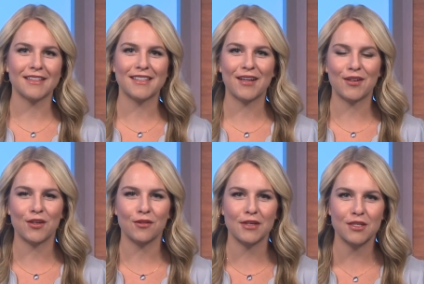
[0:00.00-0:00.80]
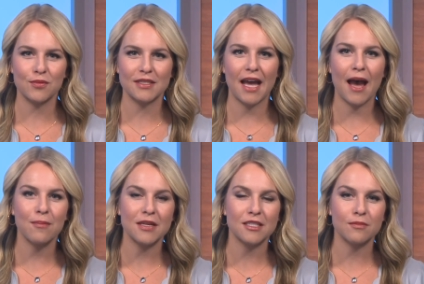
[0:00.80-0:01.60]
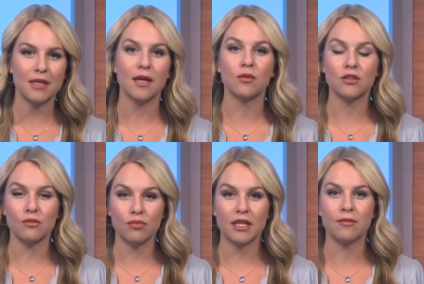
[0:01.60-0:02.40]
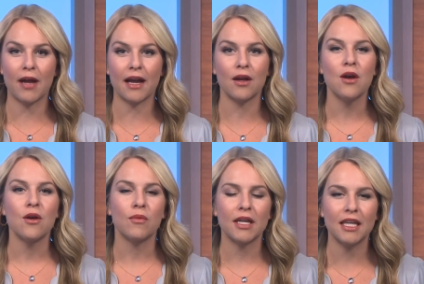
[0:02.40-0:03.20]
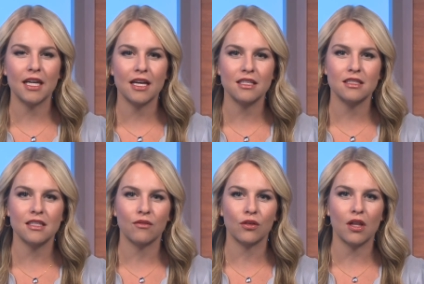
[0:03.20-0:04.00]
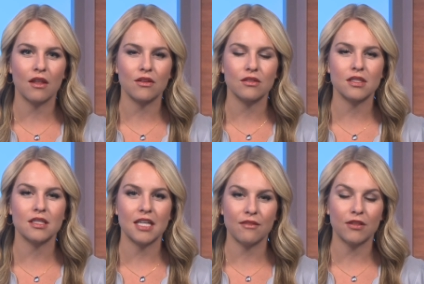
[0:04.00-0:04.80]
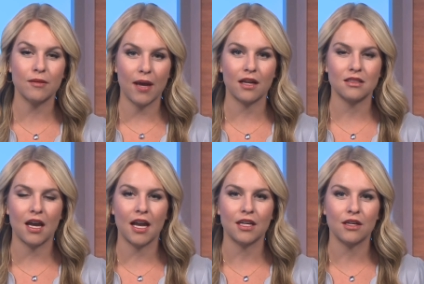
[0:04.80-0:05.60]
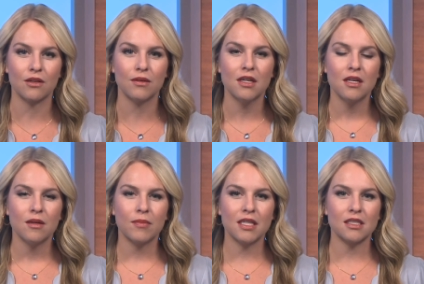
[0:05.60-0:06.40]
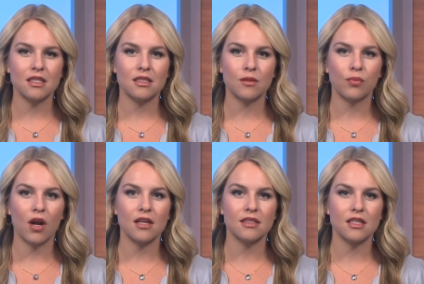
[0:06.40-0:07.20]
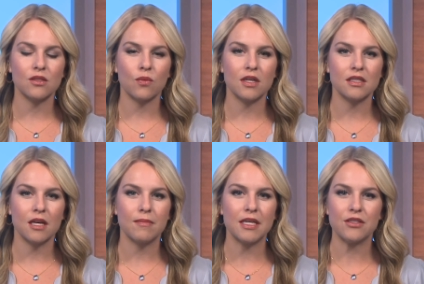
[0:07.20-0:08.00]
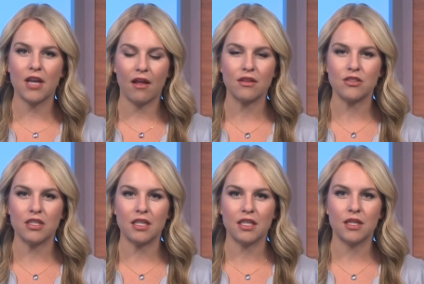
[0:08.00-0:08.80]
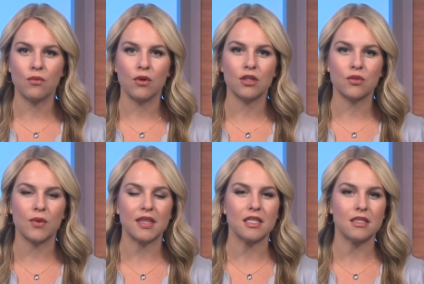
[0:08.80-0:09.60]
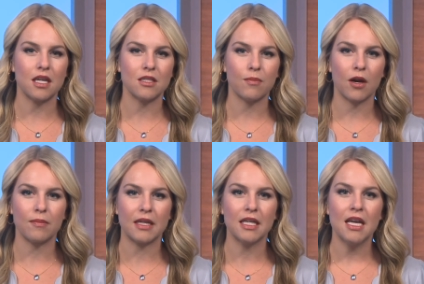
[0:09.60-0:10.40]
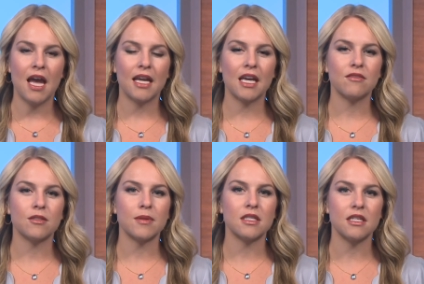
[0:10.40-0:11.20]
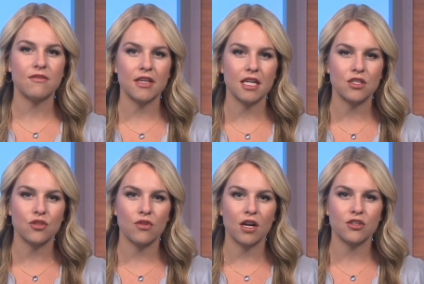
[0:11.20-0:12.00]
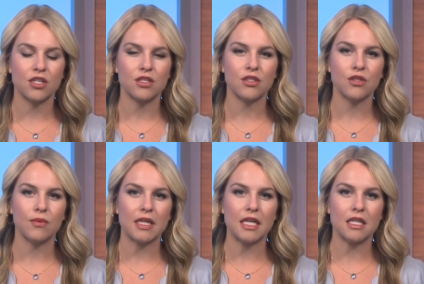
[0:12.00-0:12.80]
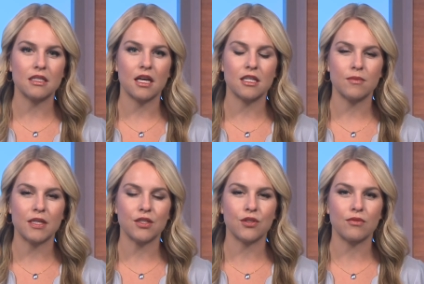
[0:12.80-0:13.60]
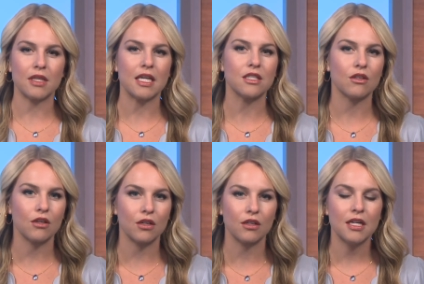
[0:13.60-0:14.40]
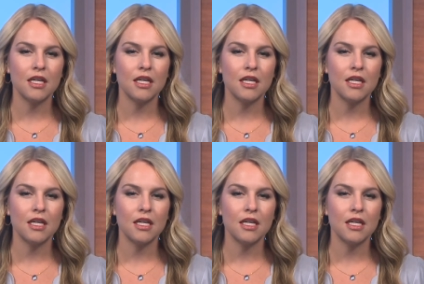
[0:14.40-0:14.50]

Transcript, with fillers: Senator Risch was happy to be able to bring back Wahida and several others safely back to Idaho. But he says the process was a bit challenging. He worked with the State Department and gave specific instructions to Wahida's husband to relay to her.